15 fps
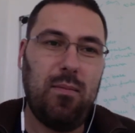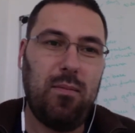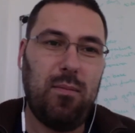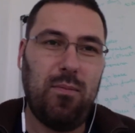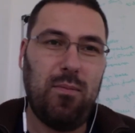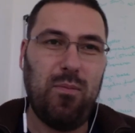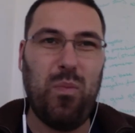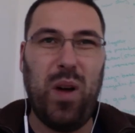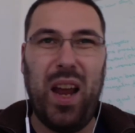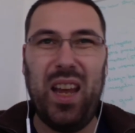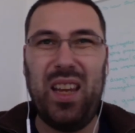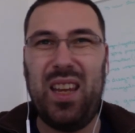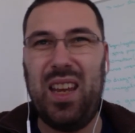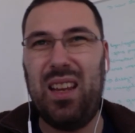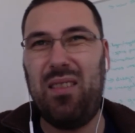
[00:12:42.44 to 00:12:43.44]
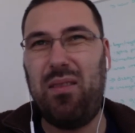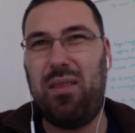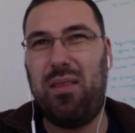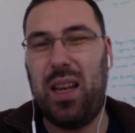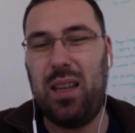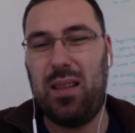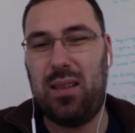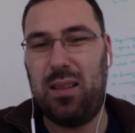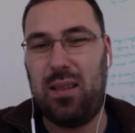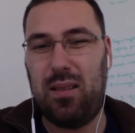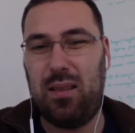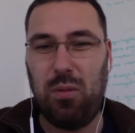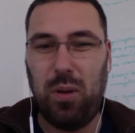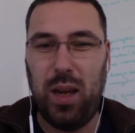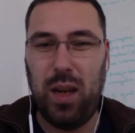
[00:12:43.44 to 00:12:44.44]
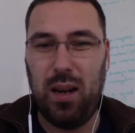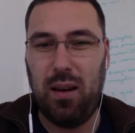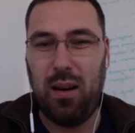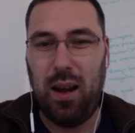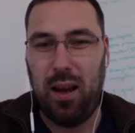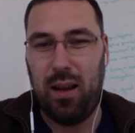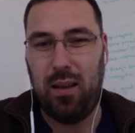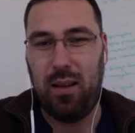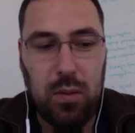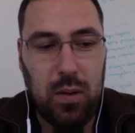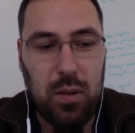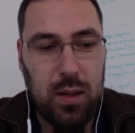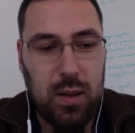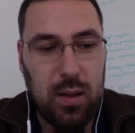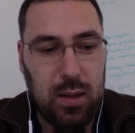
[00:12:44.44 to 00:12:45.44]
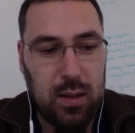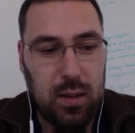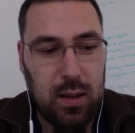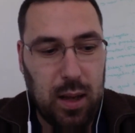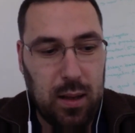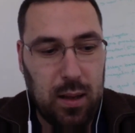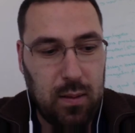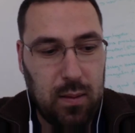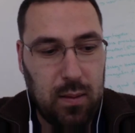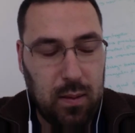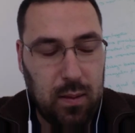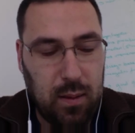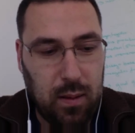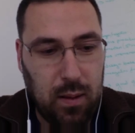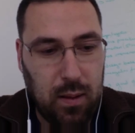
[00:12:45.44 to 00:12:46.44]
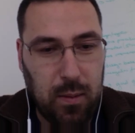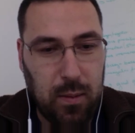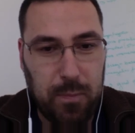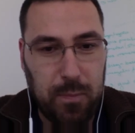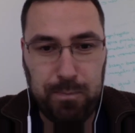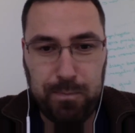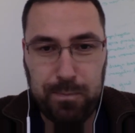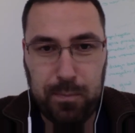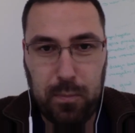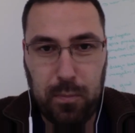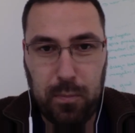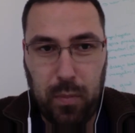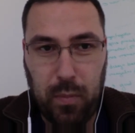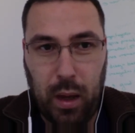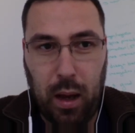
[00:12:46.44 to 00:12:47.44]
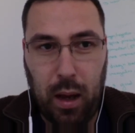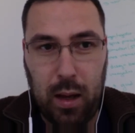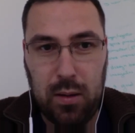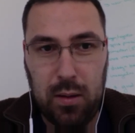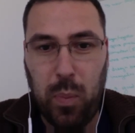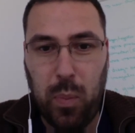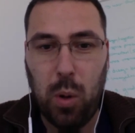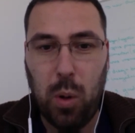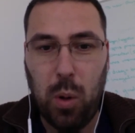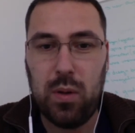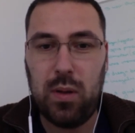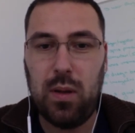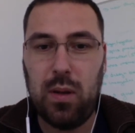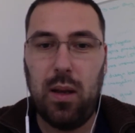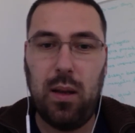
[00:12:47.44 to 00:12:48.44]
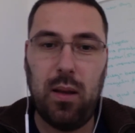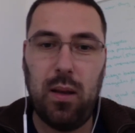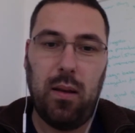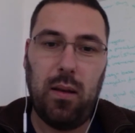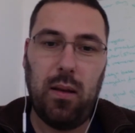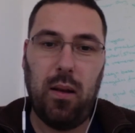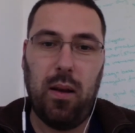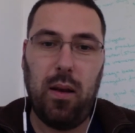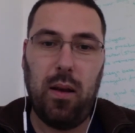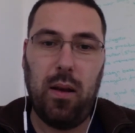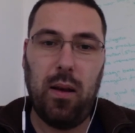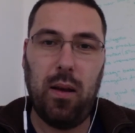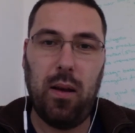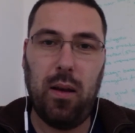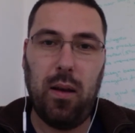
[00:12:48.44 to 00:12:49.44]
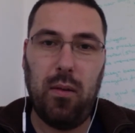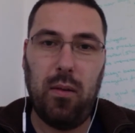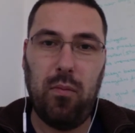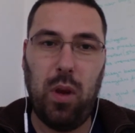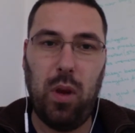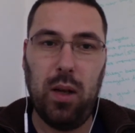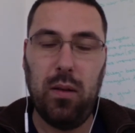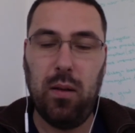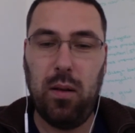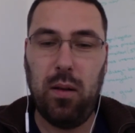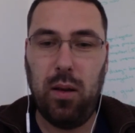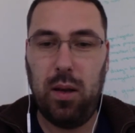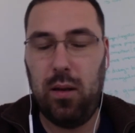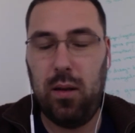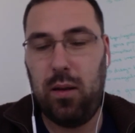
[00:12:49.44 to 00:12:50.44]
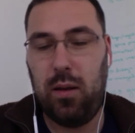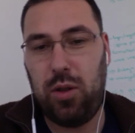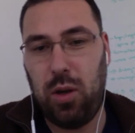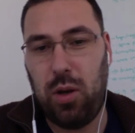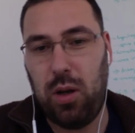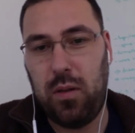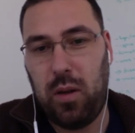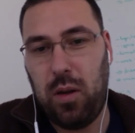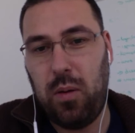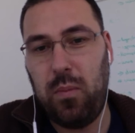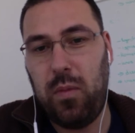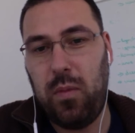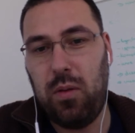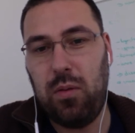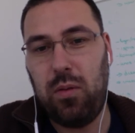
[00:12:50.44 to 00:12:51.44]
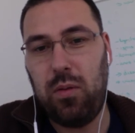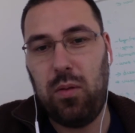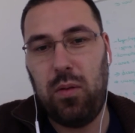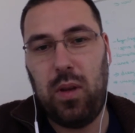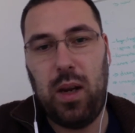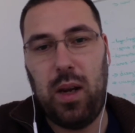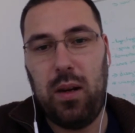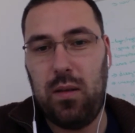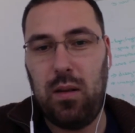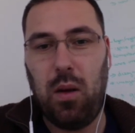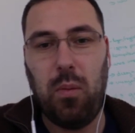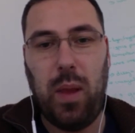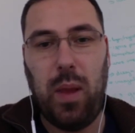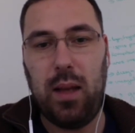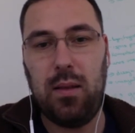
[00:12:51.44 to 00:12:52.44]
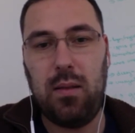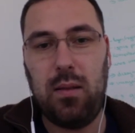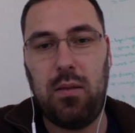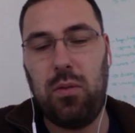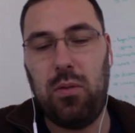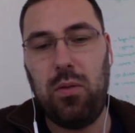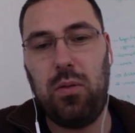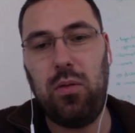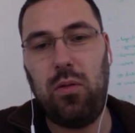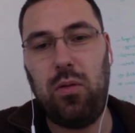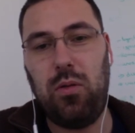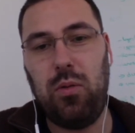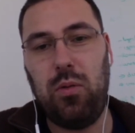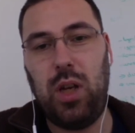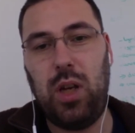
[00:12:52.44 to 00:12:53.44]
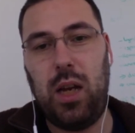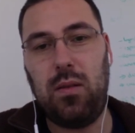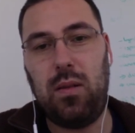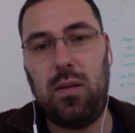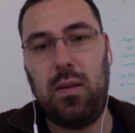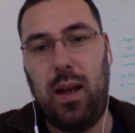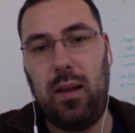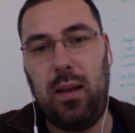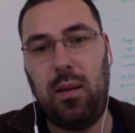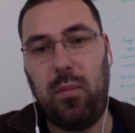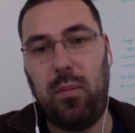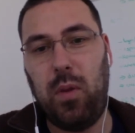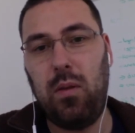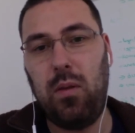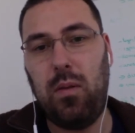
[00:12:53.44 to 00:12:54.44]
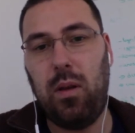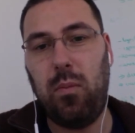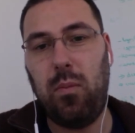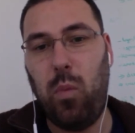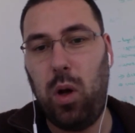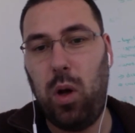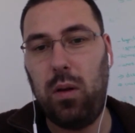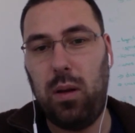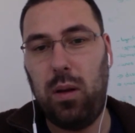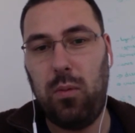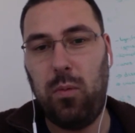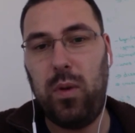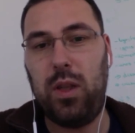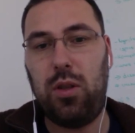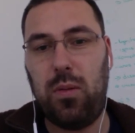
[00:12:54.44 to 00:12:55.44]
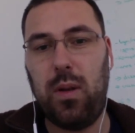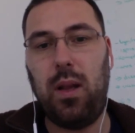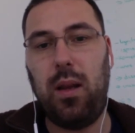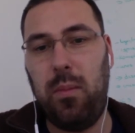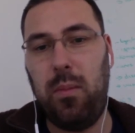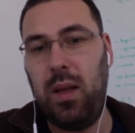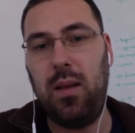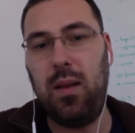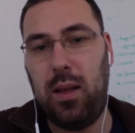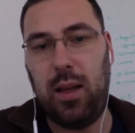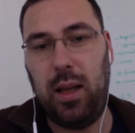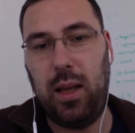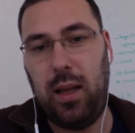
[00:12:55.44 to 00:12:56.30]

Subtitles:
breaking things together. This is that I suppose. In the short term, there is no plans to change the data model, which will immediately